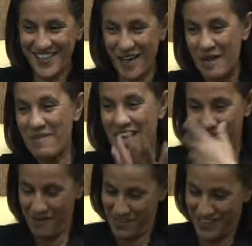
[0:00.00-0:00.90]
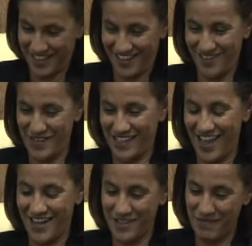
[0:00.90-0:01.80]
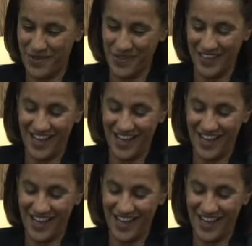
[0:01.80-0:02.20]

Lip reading: I'm having with Kenneth Poole,